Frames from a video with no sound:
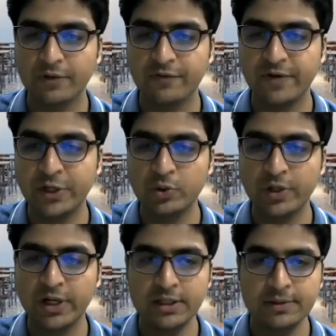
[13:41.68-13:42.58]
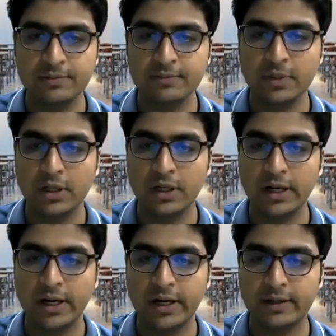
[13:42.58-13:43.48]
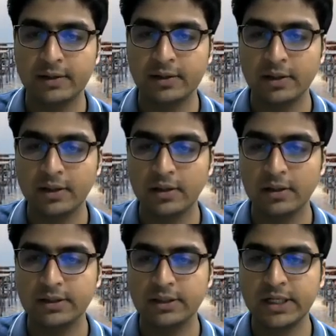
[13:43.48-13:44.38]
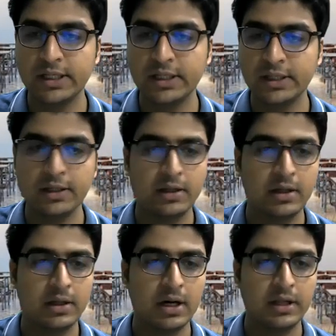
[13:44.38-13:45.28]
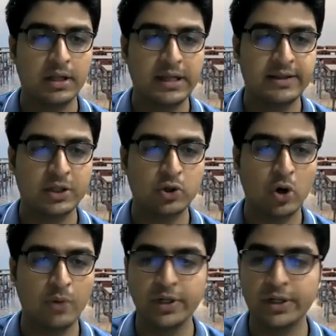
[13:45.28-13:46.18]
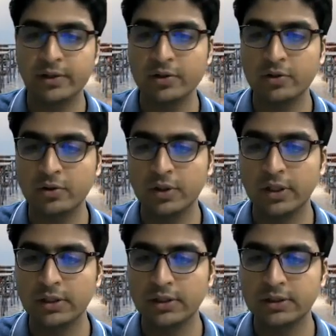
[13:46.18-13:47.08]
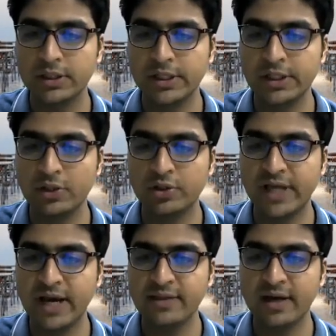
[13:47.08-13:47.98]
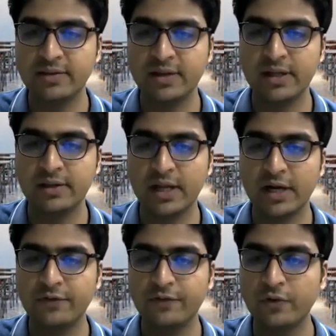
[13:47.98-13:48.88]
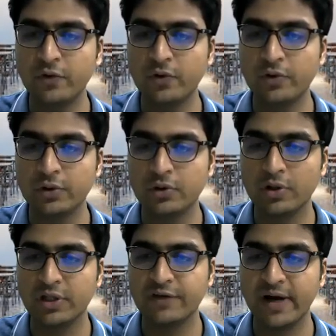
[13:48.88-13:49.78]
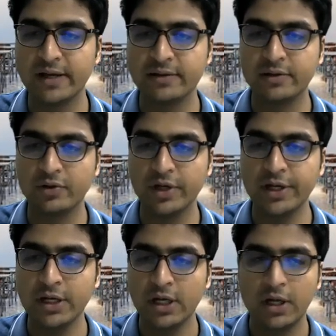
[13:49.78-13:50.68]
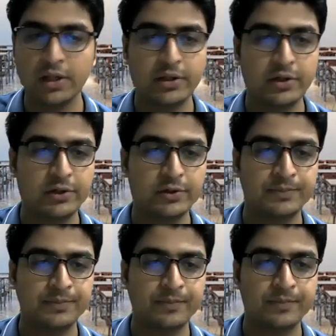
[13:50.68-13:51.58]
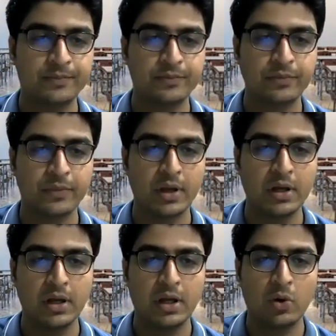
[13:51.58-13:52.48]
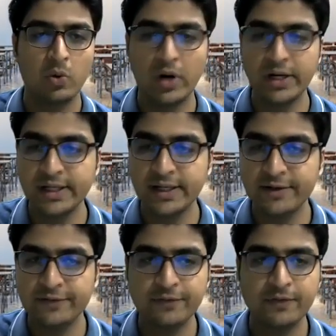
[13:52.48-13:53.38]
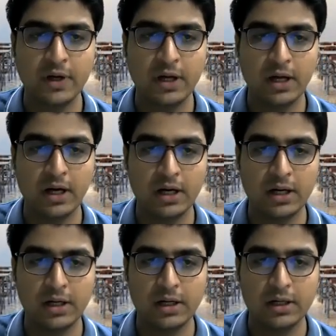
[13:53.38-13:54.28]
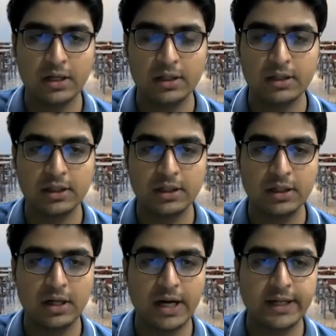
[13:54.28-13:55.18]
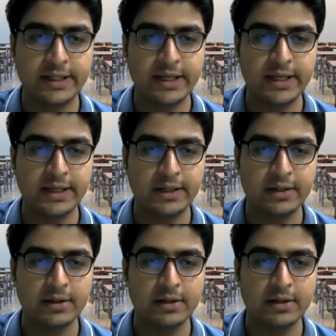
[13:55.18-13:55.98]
v2 here. It's 3. Let's see the components. So 3 on the x-axis and 4 on the y-axis. Okay, so what if I take